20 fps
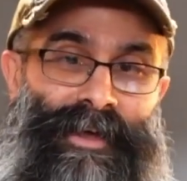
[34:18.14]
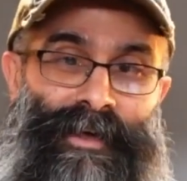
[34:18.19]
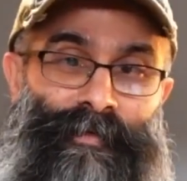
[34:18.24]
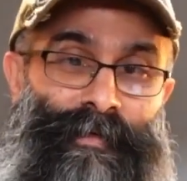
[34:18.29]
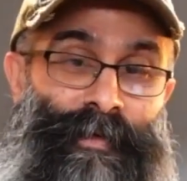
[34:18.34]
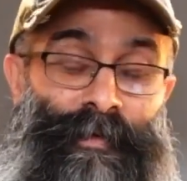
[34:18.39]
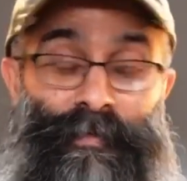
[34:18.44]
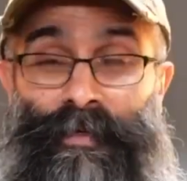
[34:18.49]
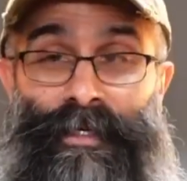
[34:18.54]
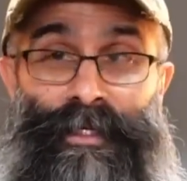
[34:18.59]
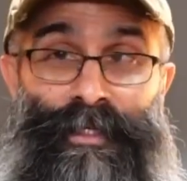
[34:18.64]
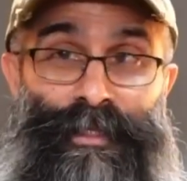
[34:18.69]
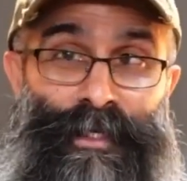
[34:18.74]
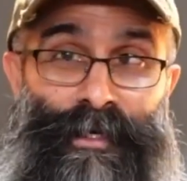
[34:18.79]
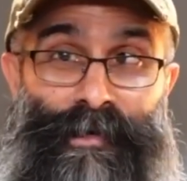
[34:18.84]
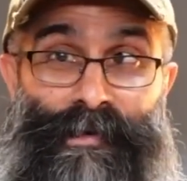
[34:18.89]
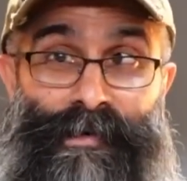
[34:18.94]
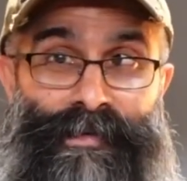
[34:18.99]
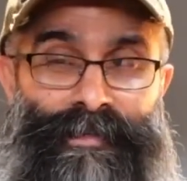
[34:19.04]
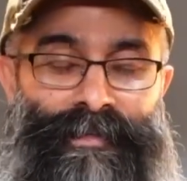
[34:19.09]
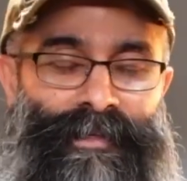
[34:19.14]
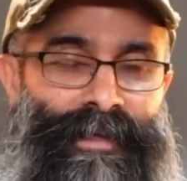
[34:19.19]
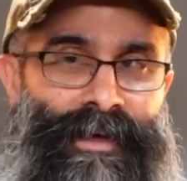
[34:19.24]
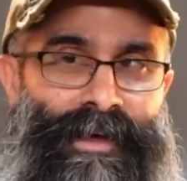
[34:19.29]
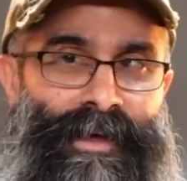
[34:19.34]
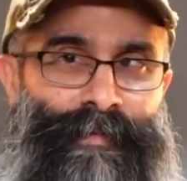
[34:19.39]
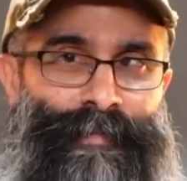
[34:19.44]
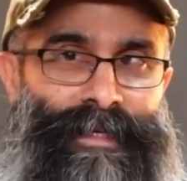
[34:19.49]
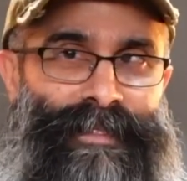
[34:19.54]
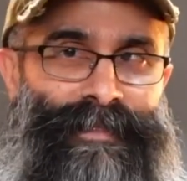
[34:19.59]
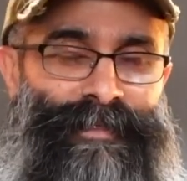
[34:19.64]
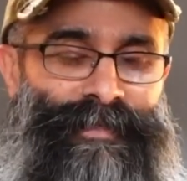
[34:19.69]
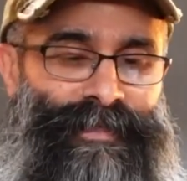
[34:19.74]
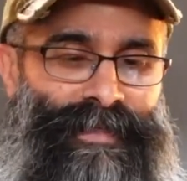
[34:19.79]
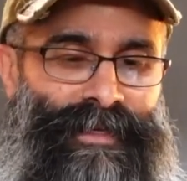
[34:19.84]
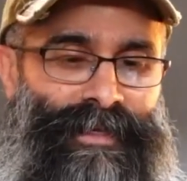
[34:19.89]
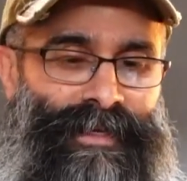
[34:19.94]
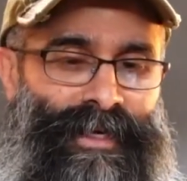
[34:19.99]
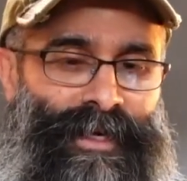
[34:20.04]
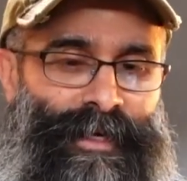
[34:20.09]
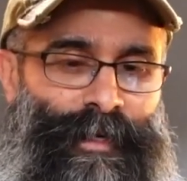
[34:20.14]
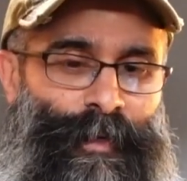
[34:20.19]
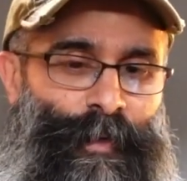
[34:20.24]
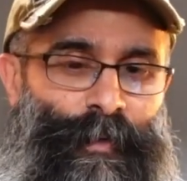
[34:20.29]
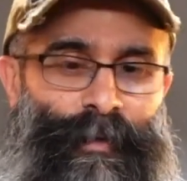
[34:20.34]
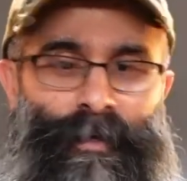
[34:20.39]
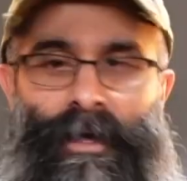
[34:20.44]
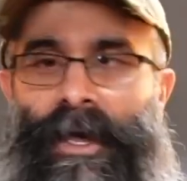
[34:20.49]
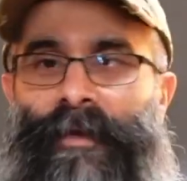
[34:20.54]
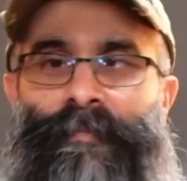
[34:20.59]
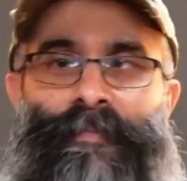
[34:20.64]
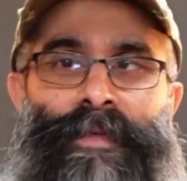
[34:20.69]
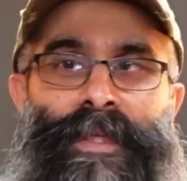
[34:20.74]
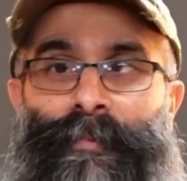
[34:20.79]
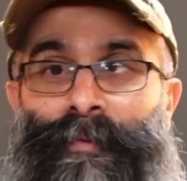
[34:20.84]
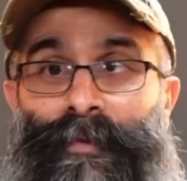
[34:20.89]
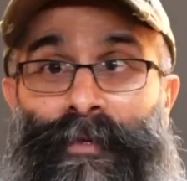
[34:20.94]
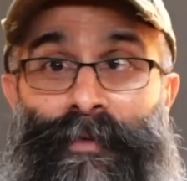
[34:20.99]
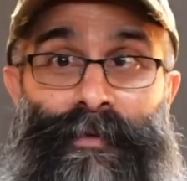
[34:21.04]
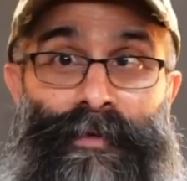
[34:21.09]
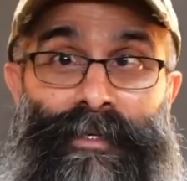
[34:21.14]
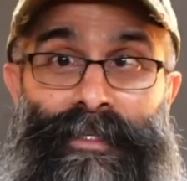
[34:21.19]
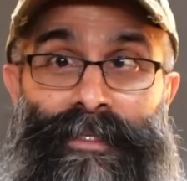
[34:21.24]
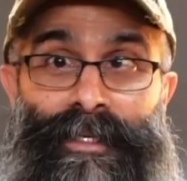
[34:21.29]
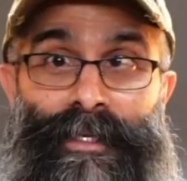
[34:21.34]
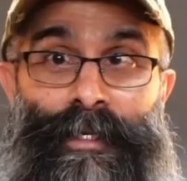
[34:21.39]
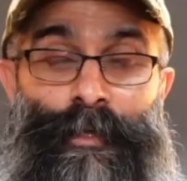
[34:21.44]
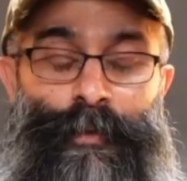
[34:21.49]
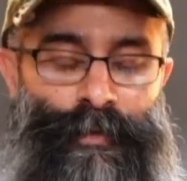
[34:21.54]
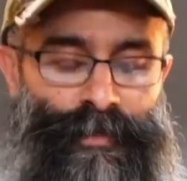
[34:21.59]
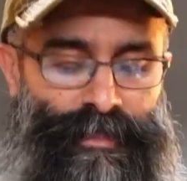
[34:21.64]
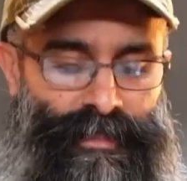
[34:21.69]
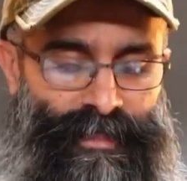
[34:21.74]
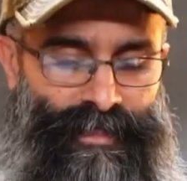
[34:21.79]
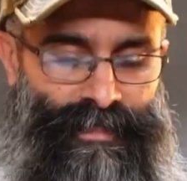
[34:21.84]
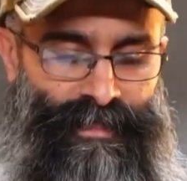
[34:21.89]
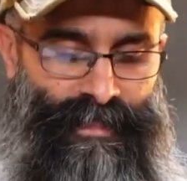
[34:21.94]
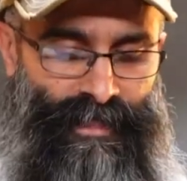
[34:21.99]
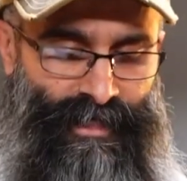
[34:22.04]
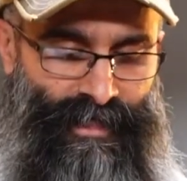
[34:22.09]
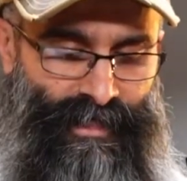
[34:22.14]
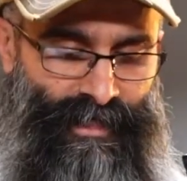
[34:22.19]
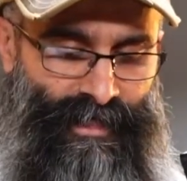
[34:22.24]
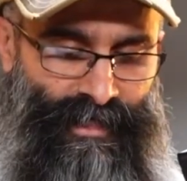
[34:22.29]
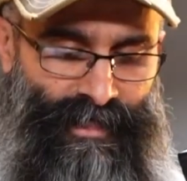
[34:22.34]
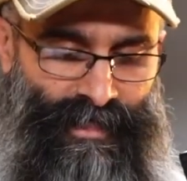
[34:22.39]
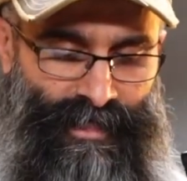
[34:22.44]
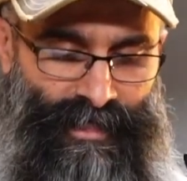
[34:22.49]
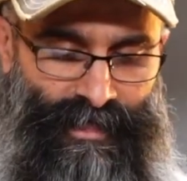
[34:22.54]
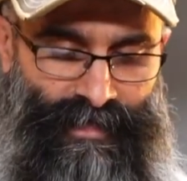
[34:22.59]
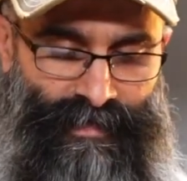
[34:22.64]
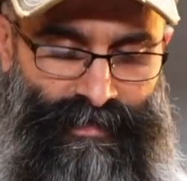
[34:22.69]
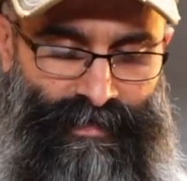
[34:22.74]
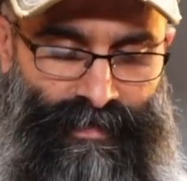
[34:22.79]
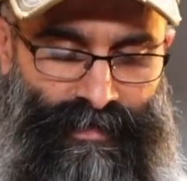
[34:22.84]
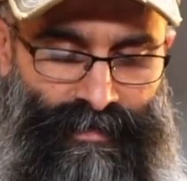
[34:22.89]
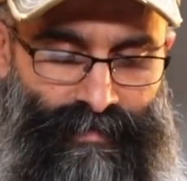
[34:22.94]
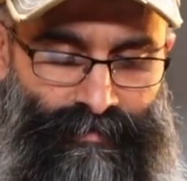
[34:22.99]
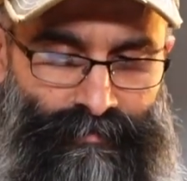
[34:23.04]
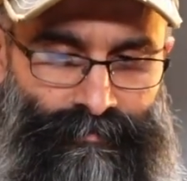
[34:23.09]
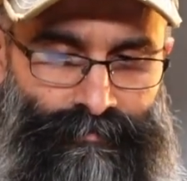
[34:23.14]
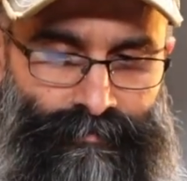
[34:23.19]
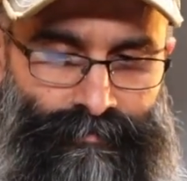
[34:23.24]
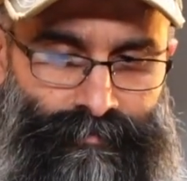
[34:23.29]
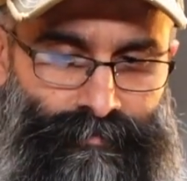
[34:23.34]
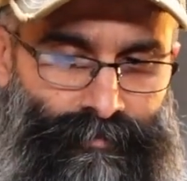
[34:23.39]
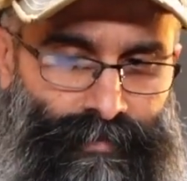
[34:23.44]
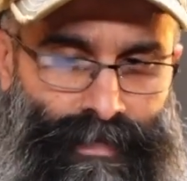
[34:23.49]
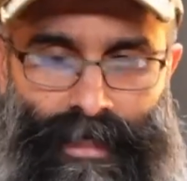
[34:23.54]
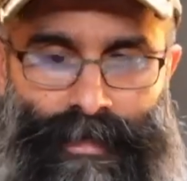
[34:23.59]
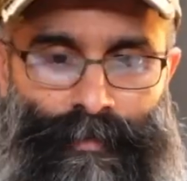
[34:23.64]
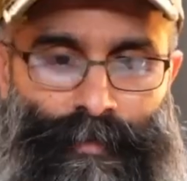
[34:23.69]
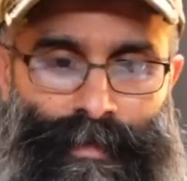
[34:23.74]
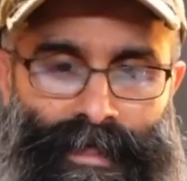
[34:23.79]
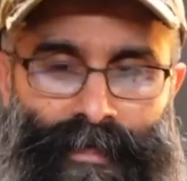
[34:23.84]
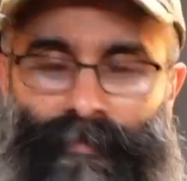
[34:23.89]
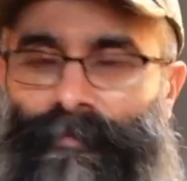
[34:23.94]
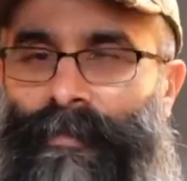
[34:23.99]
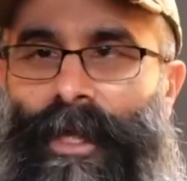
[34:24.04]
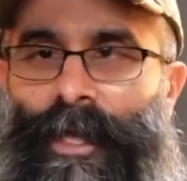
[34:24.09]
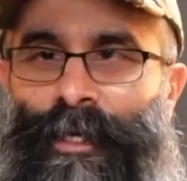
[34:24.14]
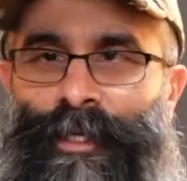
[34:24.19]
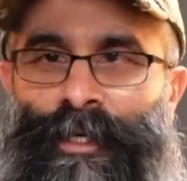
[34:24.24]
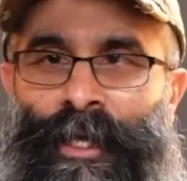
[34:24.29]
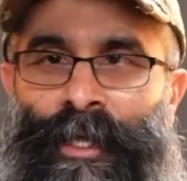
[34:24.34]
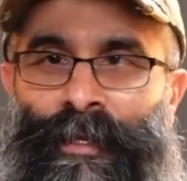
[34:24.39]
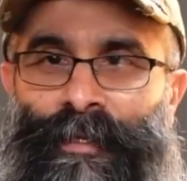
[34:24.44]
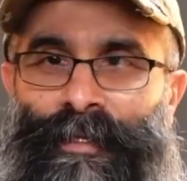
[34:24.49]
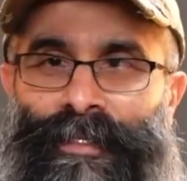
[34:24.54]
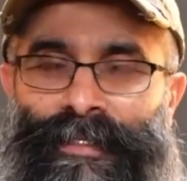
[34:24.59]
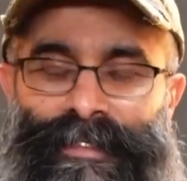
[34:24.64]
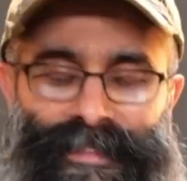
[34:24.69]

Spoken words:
feel free to share it in the comments. I know a lot of people are really interested in how do we get a flash on this